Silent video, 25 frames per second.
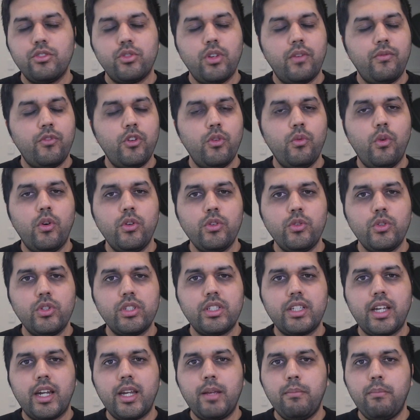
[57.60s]
So if you want to
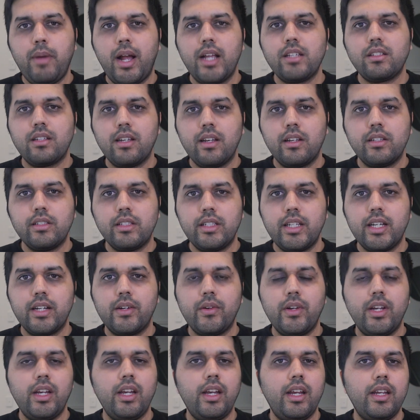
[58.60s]
study bachelor's
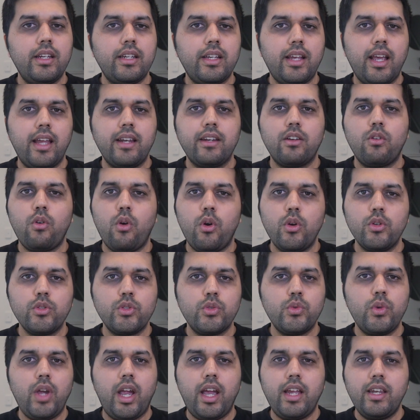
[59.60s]
degree, it can cost
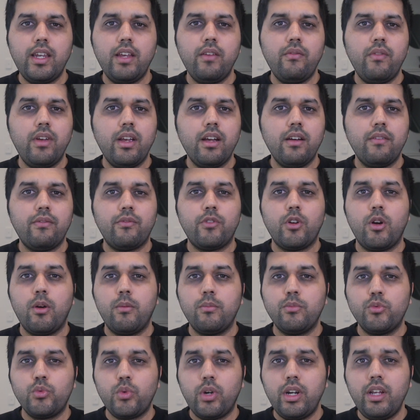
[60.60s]
you anywhere
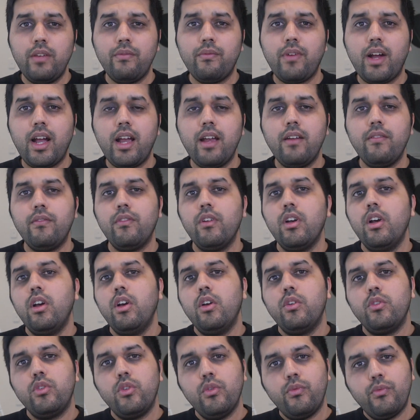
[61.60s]
from $25,000
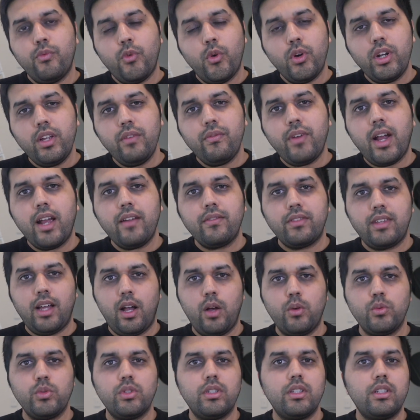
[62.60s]
to
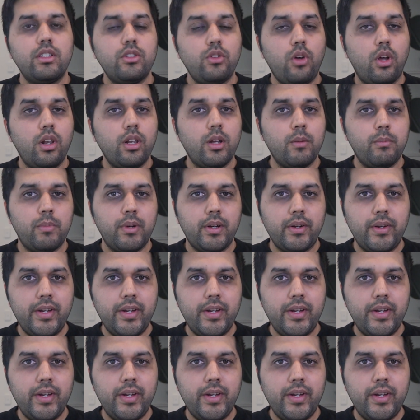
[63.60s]
$45,000 per